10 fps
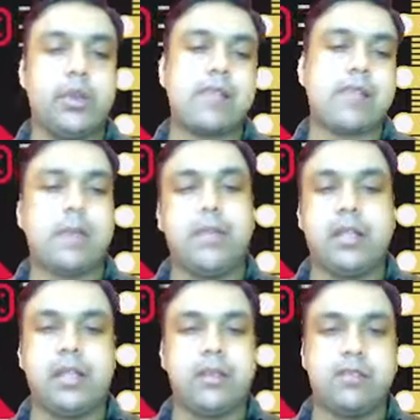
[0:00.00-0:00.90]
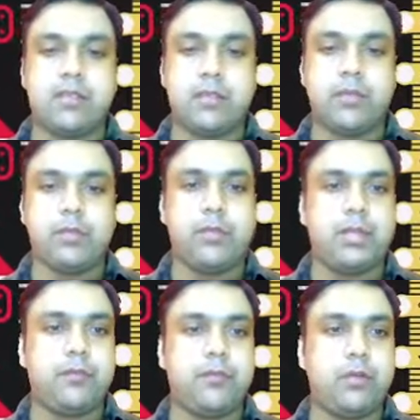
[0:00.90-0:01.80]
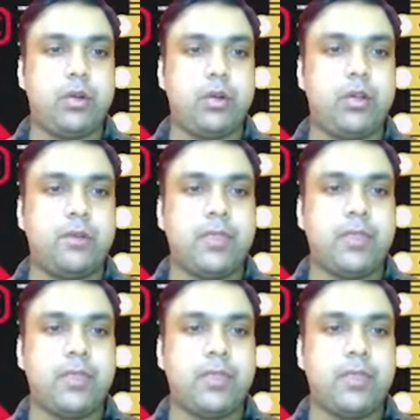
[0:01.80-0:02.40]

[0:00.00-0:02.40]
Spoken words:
it simultaneously with me if you want.